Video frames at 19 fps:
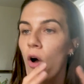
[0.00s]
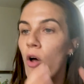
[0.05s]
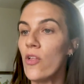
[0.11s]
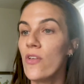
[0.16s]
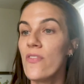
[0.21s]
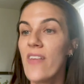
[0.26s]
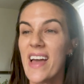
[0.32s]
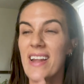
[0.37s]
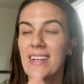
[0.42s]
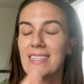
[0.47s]
All
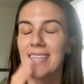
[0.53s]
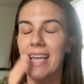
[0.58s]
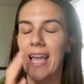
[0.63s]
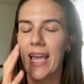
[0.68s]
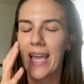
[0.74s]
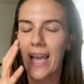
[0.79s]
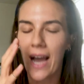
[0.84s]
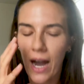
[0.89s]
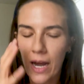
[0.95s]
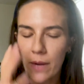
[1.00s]
of that is
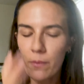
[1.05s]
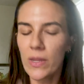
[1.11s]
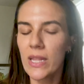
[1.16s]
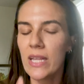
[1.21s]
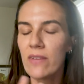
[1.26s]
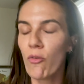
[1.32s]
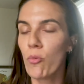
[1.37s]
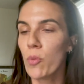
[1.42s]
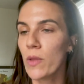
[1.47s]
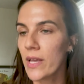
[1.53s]

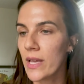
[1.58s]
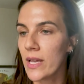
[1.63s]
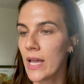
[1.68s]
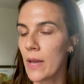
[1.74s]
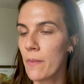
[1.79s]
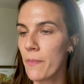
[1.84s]
unbelievably